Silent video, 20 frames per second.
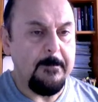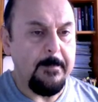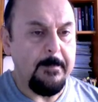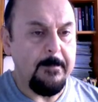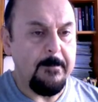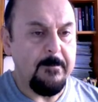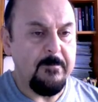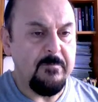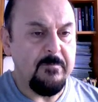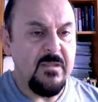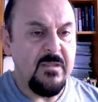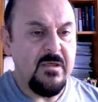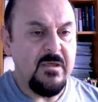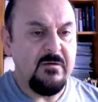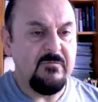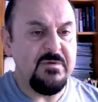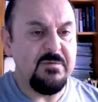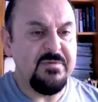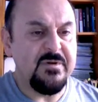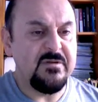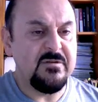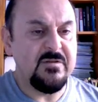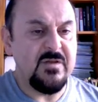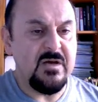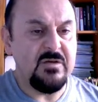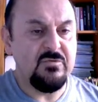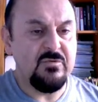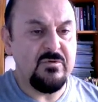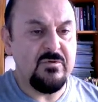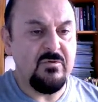Will be printed
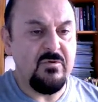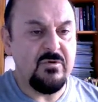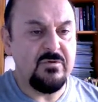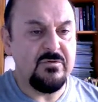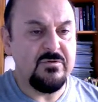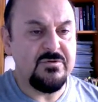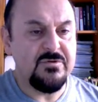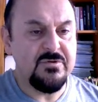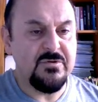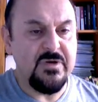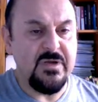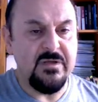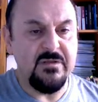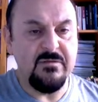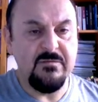out on the screen.